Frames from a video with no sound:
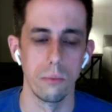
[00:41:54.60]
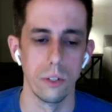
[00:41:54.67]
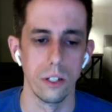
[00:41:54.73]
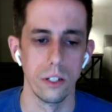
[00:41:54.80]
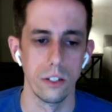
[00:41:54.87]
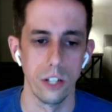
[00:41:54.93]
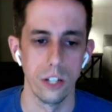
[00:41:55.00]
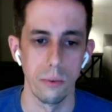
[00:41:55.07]

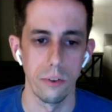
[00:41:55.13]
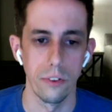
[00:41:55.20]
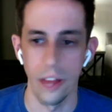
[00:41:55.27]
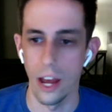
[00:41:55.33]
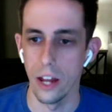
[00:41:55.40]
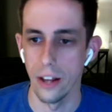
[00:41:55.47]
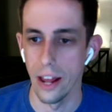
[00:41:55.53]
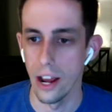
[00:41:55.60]
some of
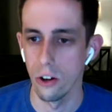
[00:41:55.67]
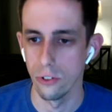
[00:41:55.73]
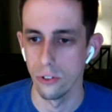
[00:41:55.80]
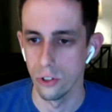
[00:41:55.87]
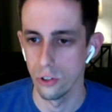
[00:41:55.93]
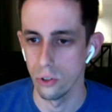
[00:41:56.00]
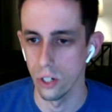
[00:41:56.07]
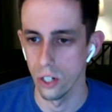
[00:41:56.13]
that now
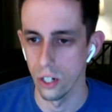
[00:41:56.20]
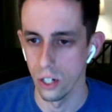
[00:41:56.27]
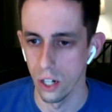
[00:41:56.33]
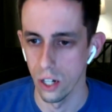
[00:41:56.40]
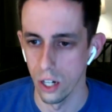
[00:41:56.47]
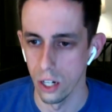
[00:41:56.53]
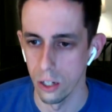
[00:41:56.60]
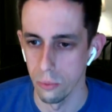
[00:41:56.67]
to
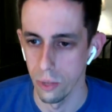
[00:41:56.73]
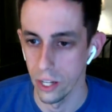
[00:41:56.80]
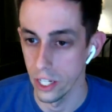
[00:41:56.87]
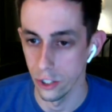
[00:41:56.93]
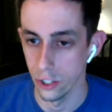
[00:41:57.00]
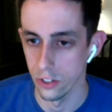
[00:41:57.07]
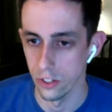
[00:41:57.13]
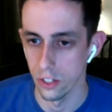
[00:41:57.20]
an
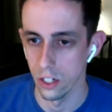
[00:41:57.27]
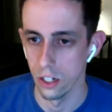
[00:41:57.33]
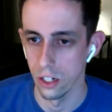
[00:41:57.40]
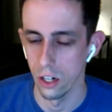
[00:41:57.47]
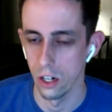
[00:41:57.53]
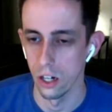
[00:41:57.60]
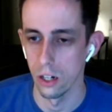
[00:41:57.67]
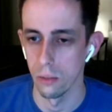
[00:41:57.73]
agency.
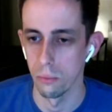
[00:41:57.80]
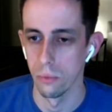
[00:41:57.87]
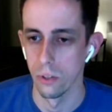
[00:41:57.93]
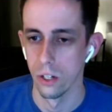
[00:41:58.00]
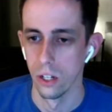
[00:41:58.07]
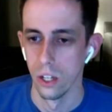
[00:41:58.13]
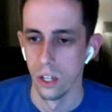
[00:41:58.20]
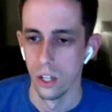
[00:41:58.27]
Yeah.
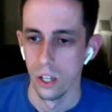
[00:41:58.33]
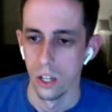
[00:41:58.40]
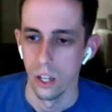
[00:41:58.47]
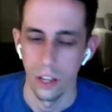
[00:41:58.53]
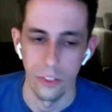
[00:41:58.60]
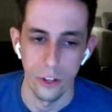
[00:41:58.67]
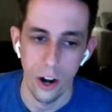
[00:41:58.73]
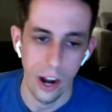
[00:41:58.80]
And
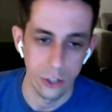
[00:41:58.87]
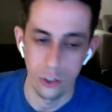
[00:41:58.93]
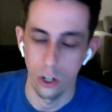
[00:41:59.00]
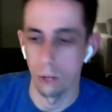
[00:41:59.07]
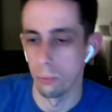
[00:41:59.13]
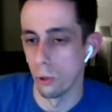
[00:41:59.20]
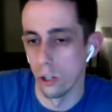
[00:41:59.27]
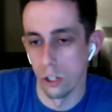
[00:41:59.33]
they're actually on our
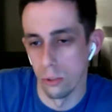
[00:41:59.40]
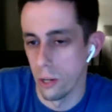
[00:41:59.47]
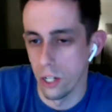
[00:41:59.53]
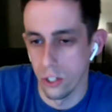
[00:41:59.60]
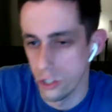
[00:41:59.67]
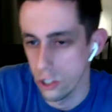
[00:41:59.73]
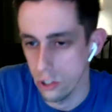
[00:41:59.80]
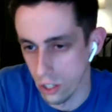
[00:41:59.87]
partners page
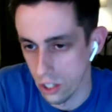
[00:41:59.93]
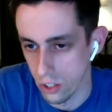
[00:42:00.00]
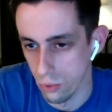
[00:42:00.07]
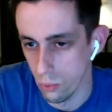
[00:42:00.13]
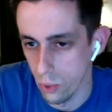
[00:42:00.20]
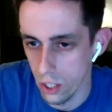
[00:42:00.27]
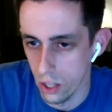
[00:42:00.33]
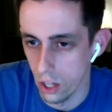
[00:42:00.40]
too, because
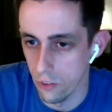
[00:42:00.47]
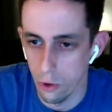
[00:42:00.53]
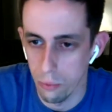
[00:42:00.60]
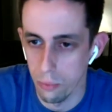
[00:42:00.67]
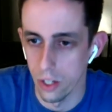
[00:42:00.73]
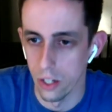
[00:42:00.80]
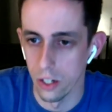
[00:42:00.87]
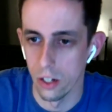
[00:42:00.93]
we love them.
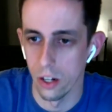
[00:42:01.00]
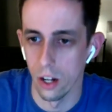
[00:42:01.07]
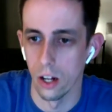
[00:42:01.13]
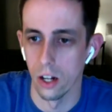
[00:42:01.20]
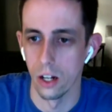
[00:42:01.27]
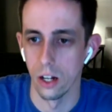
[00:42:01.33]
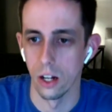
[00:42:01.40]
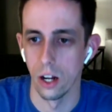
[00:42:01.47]

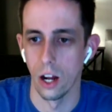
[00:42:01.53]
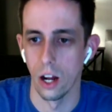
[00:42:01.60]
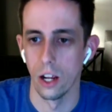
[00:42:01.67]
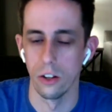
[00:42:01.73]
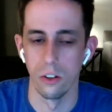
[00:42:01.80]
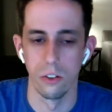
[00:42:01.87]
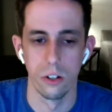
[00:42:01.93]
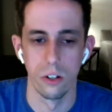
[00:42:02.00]
And
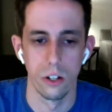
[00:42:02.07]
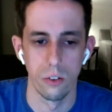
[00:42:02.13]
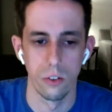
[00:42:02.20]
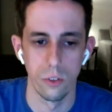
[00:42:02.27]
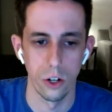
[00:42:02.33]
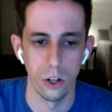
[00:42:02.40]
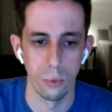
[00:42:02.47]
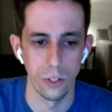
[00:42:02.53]

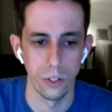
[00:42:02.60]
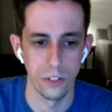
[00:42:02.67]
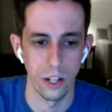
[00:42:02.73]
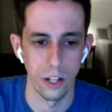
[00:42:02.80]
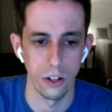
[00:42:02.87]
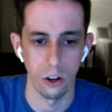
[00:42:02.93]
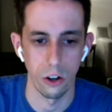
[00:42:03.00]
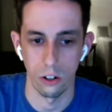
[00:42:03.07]
we send
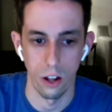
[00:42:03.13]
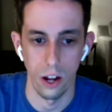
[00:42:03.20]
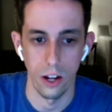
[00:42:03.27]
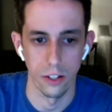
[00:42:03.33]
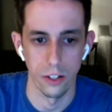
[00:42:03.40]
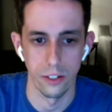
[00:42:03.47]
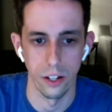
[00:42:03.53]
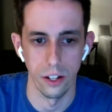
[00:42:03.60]
our
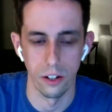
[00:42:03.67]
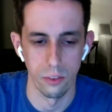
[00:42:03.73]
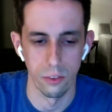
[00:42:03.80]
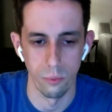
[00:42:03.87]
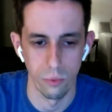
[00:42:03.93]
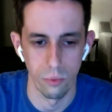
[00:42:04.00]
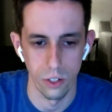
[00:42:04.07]
clients you